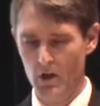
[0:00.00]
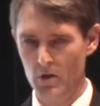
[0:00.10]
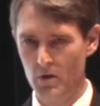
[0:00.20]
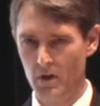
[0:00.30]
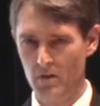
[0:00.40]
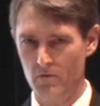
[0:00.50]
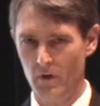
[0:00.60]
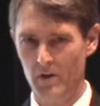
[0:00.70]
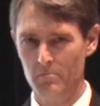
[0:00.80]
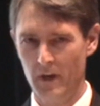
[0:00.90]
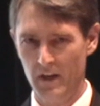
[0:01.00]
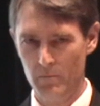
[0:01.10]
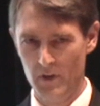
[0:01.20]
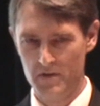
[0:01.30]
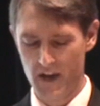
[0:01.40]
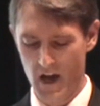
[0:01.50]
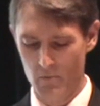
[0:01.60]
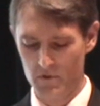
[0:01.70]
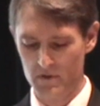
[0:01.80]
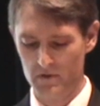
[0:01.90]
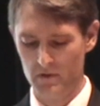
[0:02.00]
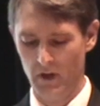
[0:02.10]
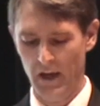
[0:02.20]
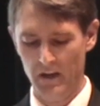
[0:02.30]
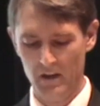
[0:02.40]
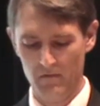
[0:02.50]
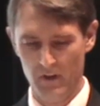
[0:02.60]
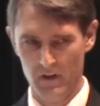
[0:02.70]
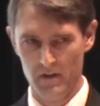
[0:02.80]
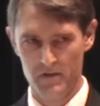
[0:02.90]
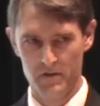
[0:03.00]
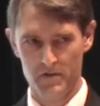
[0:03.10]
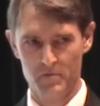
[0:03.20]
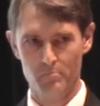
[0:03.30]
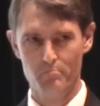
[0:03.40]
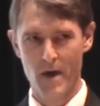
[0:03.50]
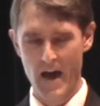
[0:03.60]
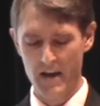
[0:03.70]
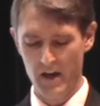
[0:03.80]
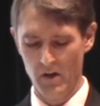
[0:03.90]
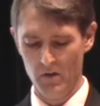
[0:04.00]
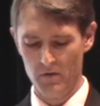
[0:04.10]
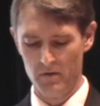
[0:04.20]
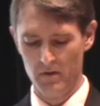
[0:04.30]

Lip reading: You can avoid many mishaps, inconveniences, bad health,